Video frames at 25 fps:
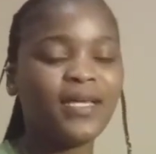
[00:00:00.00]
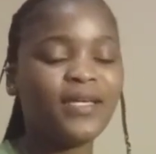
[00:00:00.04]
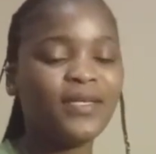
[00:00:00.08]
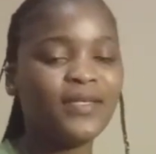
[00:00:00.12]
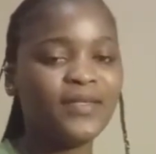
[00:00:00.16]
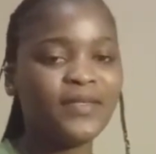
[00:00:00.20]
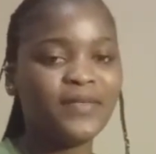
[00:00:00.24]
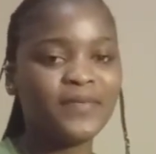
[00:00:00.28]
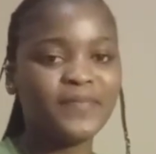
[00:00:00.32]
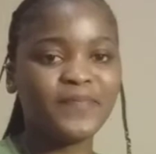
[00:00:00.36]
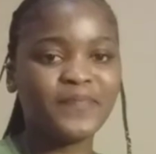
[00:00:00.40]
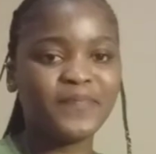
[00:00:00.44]
I
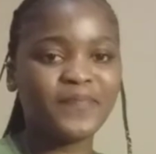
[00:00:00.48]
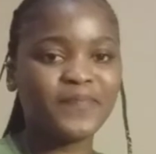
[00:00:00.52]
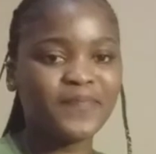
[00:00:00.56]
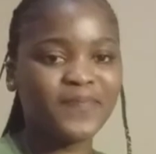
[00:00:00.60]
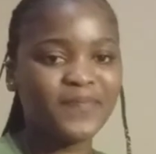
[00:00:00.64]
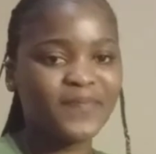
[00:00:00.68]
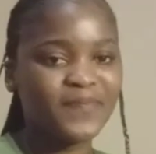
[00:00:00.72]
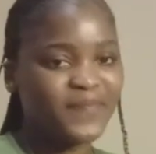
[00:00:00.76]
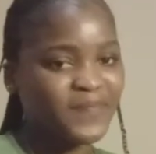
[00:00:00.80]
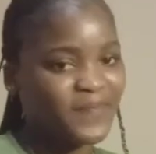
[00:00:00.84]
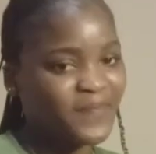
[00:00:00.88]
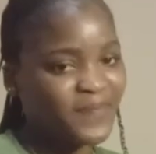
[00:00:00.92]

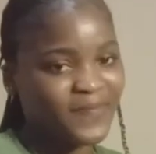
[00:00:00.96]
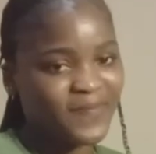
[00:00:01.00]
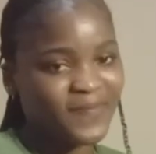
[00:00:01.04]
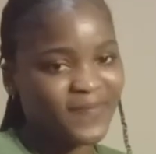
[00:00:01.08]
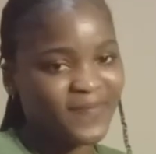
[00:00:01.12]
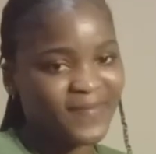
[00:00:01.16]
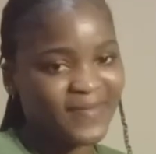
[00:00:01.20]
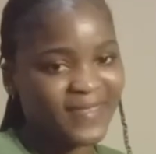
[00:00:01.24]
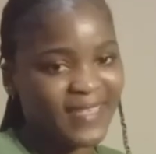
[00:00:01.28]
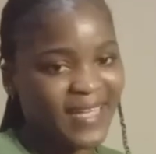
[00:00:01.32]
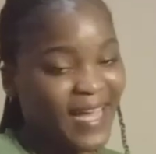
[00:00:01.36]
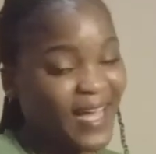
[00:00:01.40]

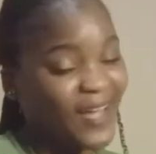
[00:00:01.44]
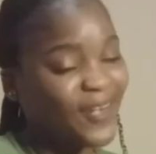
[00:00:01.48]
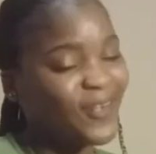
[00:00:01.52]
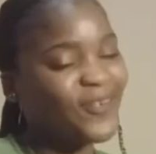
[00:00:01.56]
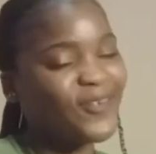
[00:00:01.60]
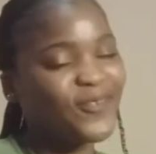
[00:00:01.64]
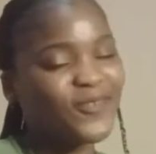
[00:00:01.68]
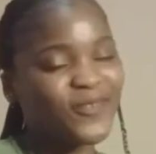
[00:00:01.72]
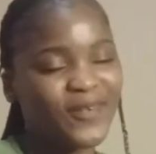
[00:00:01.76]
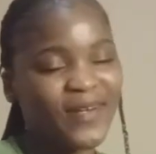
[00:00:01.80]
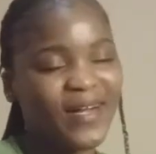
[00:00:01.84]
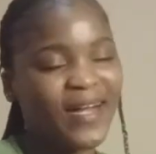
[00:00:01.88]

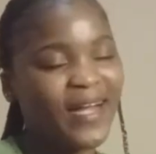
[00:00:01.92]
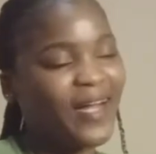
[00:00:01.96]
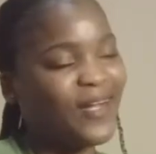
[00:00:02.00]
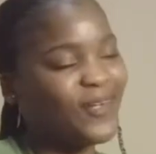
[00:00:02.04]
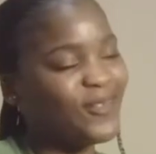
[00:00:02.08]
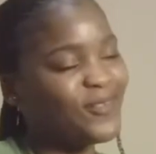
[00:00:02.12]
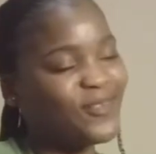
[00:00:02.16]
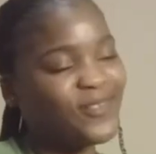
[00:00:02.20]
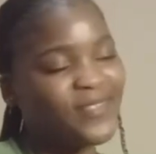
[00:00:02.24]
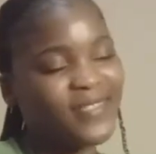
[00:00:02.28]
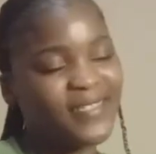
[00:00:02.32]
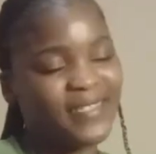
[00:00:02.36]
don't know
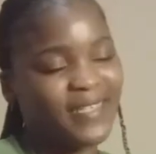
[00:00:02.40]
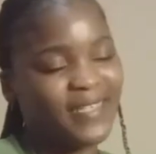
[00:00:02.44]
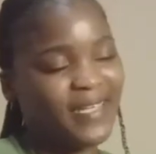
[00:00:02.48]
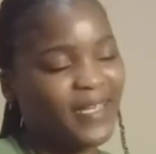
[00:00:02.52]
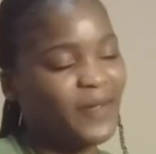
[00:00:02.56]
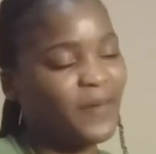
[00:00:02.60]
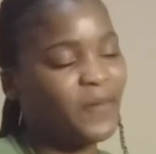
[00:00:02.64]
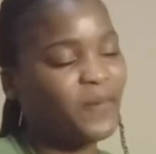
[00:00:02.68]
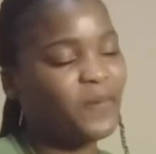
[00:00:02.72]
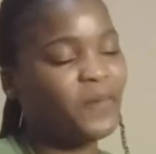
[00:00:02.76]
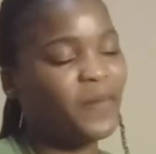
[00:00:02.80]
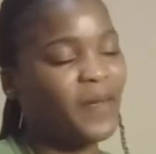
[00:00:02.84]
how to
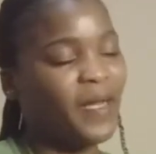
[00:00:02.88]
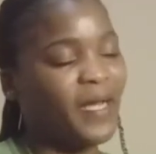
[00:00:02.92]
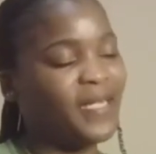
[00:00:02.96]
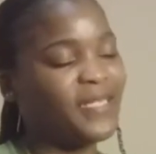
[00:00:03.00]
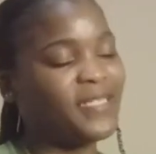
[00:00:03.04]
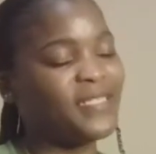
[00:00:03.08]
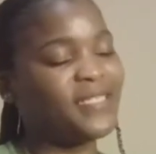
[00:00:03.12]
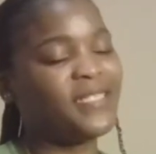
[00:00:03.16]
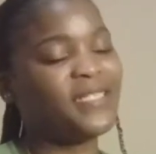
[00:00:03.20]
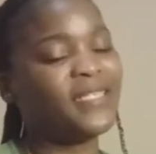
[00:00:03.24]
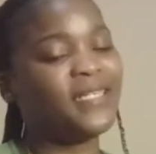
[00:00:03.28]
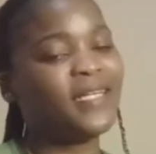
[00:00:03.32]
sing,
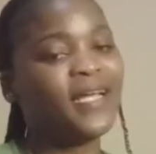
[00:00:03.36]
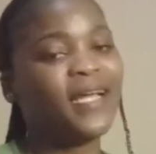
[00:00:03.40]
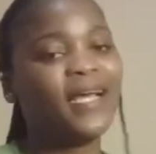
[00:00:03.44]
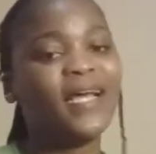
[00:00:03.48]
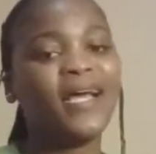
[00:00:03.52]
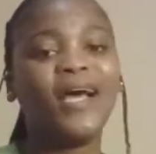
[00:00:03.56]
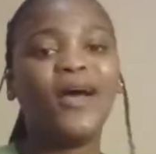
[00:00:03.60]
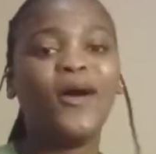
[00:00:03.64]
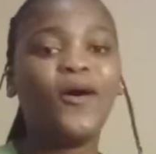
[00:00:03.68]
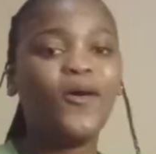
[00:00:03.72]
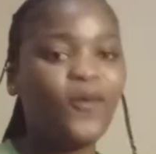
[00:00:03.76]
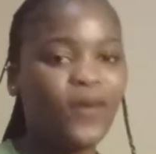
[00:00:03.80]
but
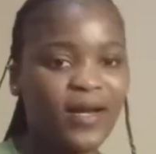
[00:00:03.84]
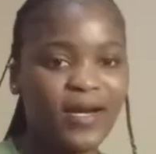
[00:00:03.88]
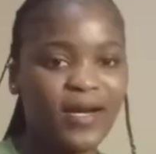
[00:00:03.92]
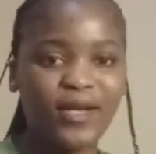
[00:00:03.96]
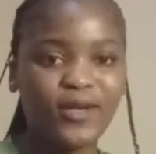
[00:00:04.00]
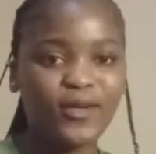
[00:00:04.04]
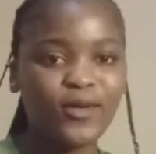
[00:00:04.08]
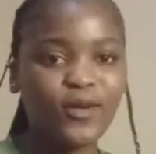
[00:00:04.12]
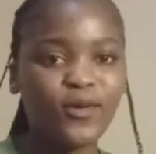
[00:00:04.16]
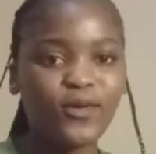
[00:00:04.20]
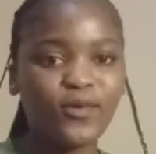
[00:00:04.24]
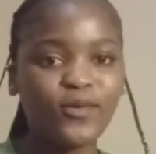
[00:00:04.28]
what
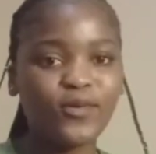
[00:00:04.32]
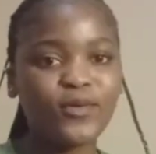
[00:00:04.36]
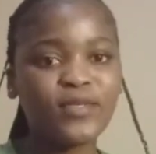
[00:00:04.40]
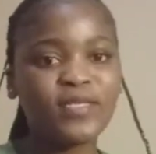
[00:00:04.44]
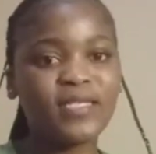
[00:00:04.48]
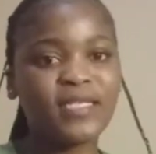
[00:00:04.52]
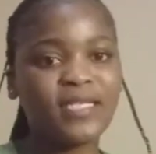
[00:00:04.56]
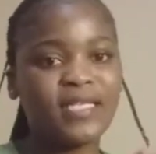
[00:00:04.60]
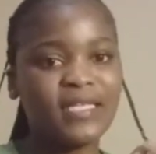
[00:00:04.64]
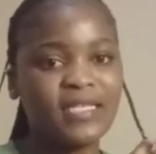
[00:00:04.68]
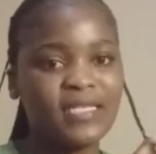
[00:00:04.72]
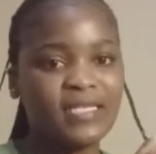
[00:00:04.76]
I know
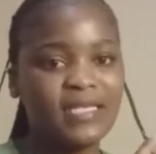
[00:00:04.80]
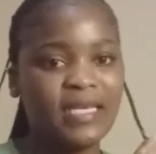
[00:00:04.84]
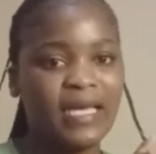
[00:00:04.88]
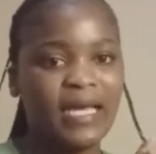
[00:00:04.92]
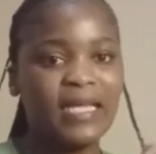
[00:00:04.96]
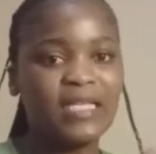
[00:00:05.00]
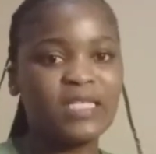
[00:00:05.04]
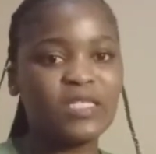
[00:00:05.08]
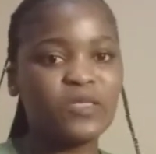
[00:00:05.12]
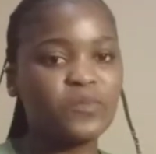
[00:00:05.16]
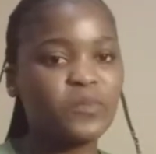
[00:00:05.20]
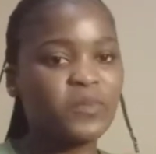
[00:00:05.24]
ukuthi this
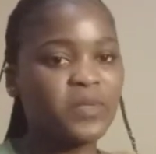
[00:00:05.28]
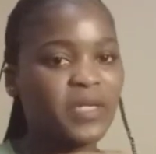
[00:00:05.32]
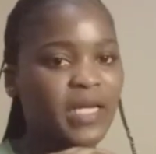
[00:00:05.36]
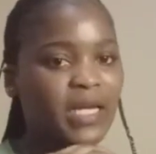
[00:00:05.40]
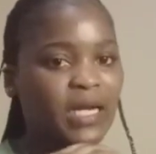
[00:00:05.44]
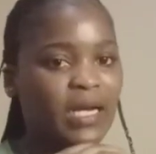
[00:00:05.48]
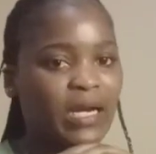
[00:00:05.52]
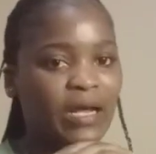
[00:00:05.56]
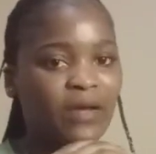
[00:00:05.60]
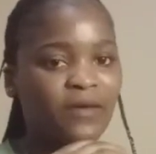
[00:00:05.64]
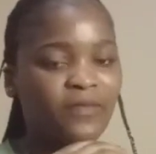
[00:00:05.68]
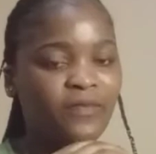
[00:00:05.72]
year it's been
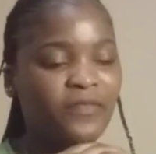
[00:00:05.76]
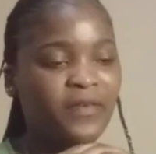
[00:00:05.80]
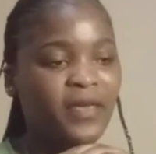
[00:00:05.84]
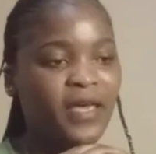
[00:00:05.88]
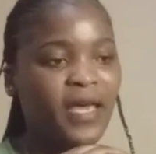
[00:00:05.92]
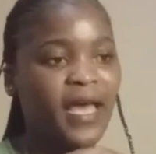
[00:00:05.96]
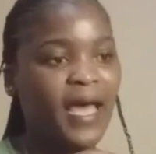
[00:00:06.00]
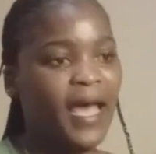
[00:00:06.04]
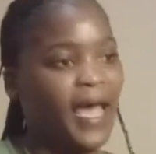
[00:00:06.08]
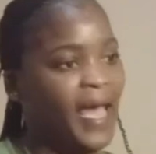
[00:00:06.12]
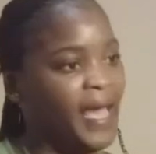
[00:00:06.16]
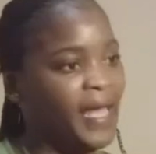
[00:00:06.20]
a rough
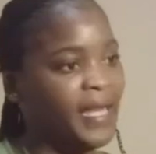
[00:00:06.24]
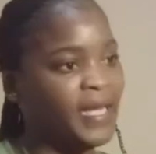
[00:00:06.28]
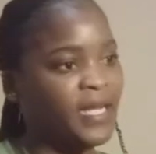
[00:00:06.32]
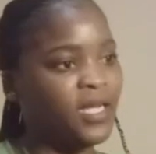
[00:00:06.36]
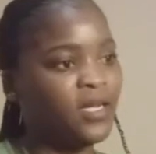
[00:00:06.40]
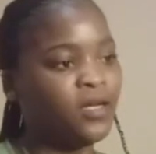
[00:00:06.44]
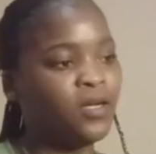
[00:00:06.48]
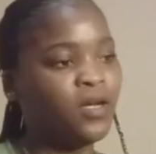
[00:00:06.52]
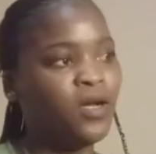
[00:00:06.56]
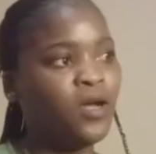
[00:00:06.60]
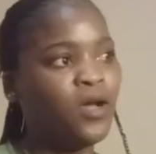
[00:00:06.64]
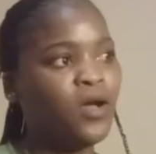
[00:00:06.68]
year,
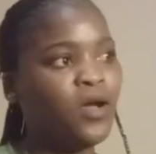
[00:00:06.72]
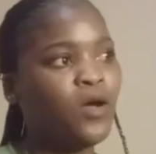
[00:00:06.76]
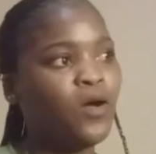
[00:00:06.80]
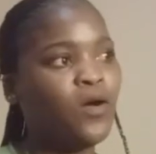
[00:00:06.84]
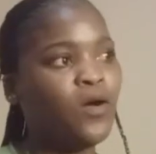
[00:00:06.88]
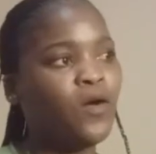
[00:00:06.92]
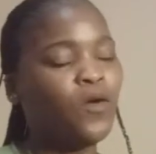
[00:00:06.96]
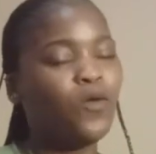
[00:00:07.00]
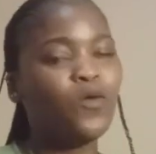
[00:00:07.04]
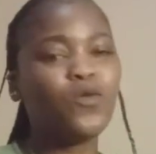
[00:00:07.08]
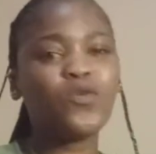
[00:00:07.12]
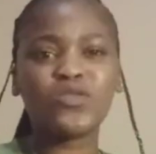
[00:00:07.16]
and
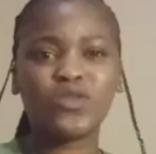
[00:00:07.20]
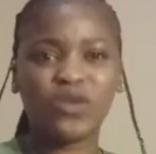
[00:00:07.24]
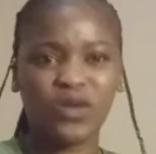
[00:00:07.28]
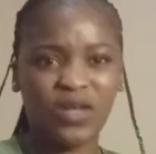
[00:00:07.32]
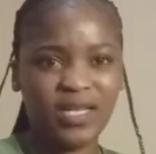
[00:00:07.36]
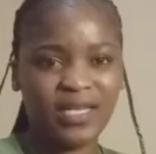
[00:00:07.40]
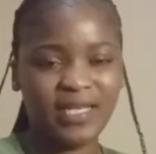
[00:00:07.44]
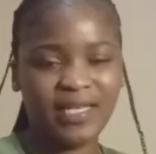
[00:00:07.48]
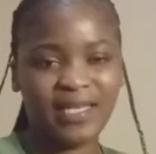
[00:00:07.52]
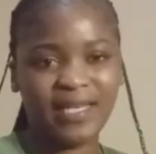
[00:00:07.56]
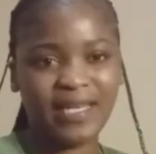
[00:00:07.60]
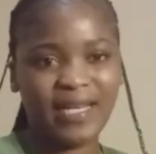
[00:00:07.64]

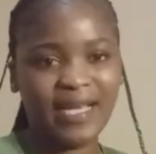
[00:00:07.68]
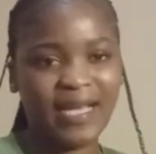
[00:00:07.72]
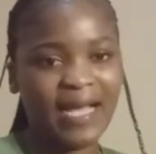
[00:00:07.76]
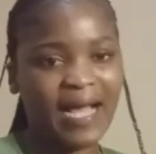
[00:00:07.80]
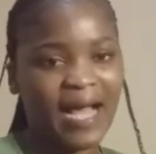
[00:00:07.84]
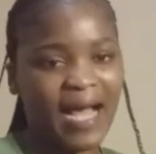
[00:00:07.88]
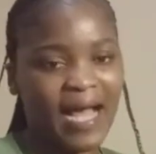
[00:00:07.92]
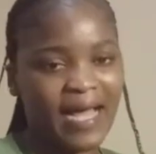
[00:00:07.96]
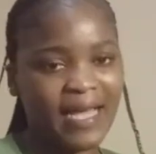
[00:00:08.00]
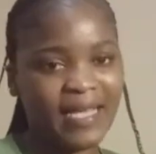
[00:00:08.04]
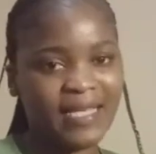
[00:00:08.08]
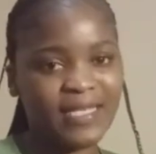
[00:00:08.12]
usondlile
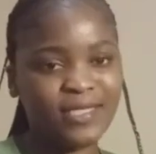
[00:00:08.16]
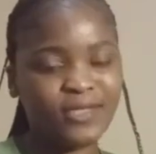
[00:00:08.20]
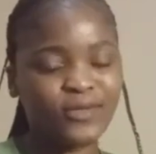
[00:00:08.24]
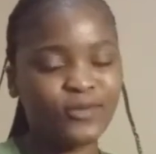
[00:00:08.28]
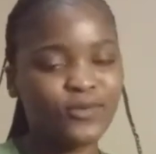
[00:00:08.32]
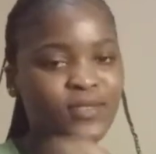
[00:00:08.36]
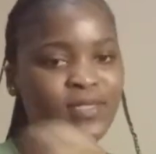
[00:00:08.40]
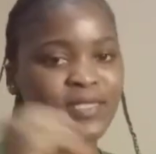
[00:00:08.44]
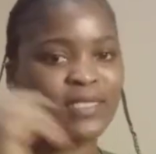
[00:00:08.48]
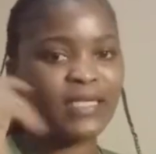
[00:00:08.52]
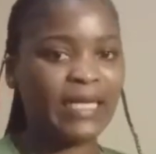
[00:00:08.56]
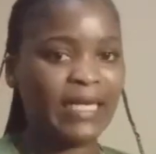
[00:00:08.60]
guys,
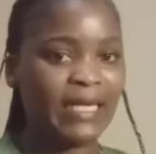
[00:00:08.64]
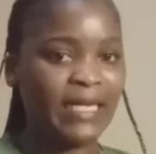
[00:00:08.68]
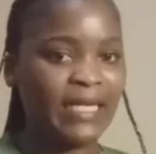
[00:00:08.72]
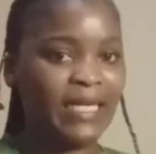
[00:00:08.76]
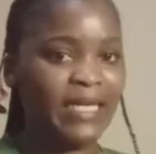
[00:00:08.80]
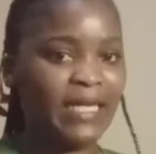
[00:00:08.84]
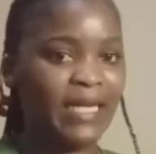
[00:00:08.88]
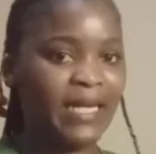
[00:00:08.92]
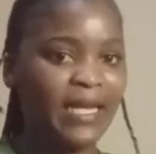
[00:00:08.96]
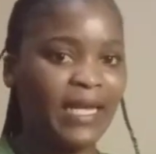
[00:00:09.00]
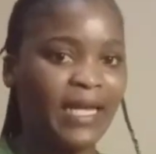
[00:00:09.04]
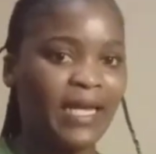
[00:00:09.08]

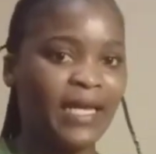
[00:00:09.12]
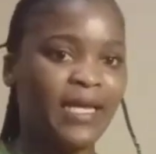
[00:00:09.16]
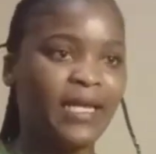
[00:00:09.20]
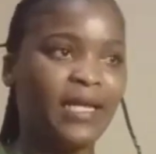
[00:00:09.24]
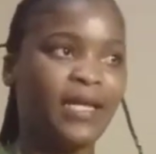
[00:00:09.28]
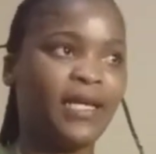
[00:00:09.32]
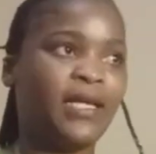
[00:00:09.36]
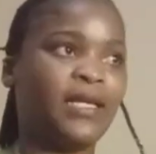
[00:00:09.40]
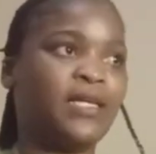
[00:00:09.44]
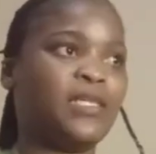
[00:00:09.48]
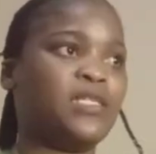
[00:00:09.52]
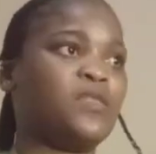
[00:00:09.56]
usiqinile
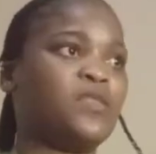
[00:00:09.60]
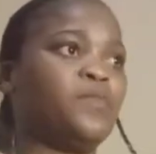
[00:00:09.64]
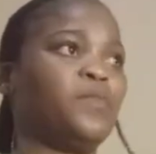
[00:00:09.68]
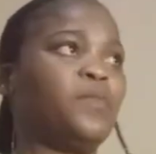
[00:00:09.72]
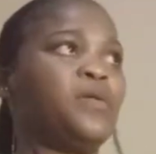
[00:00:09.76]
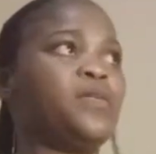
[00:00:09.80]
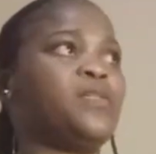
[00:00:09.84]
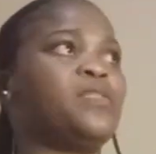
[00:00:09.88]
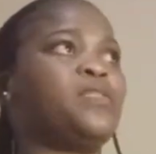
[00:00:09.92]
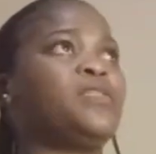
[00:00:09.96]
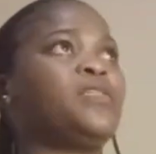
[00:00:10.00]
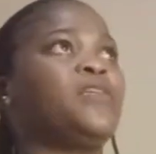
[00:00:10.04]
in his
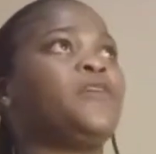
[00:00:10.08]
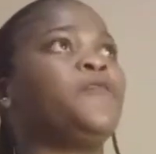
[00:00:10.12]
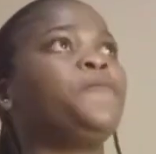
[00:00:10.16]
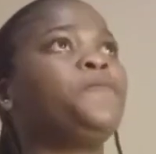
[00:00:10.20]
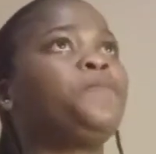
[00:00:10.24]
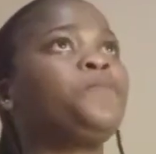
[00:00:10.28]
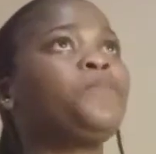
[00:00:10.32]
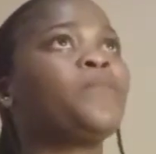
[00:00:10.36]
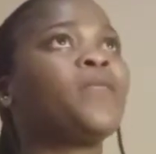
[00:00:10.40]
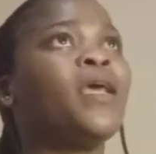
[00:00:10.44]
mercy.